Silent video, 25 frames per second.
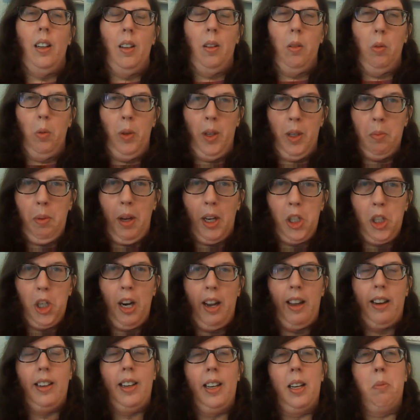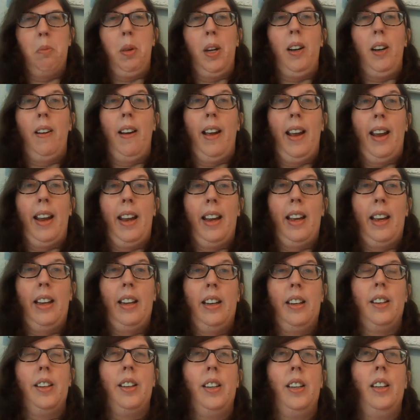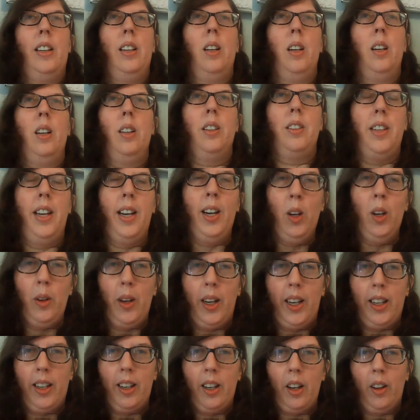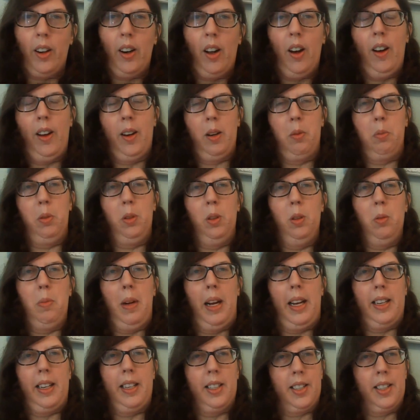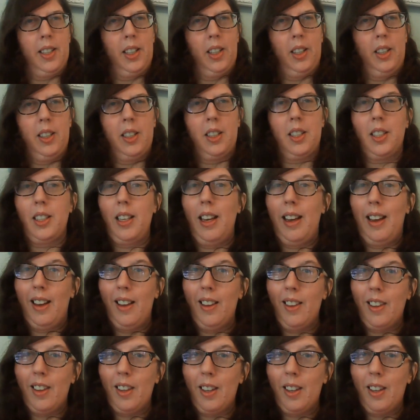written by Chad Daybell and narrated on Audible by his son Seth.